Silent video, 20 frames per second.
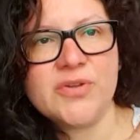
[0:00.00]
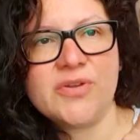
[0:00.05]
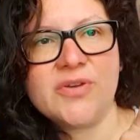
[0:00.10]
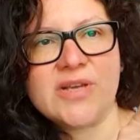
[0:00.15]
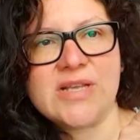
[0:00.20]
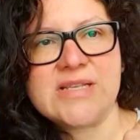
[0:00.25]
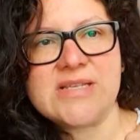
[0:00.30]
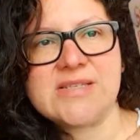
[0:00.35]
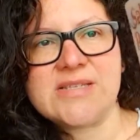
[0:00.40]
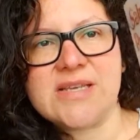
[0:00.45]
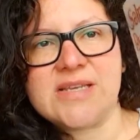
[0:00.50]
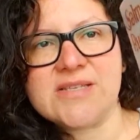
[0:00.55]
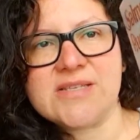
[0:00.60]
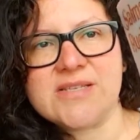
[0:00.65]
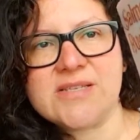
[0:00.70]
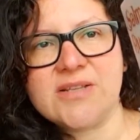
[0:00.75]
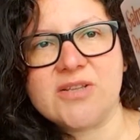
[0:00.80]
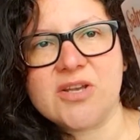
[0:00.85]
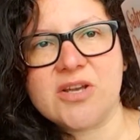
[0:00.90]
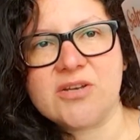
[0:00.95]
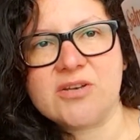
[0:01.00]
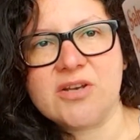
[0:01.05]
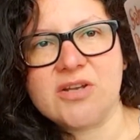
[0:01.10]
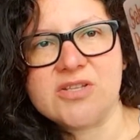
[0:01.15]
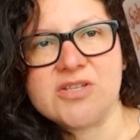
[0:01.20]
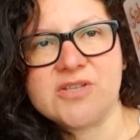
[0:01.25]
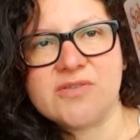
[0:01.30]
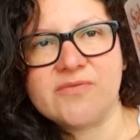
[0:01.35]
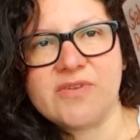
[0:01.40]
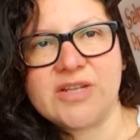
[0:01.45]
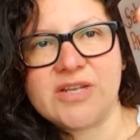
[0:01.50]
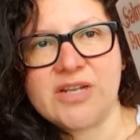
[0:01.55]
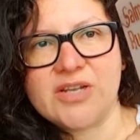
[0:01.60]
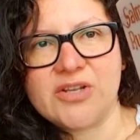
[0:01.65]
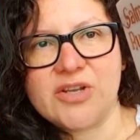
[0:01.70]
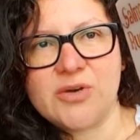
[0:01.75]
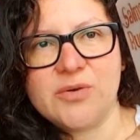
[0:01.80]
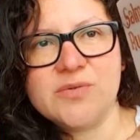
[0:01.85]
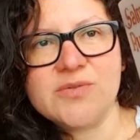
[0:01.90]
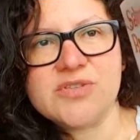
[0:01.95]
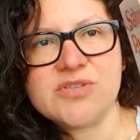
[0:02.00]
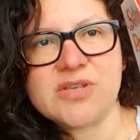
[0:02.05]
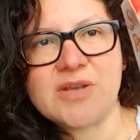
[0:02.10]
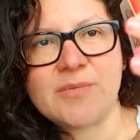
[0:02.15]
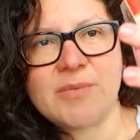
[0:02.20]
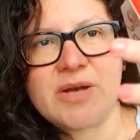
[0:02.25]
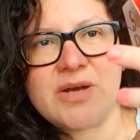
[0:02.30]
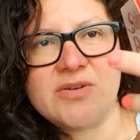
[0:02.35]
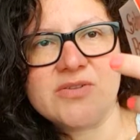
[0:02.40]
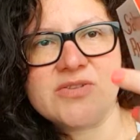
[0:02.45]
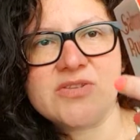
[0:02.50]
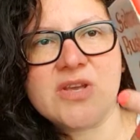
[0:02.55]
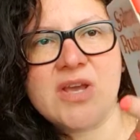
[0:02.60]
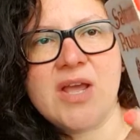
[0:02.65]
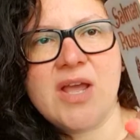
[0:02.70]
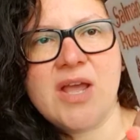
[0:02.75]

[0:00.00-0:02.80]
You can see it's still got lots of little notes about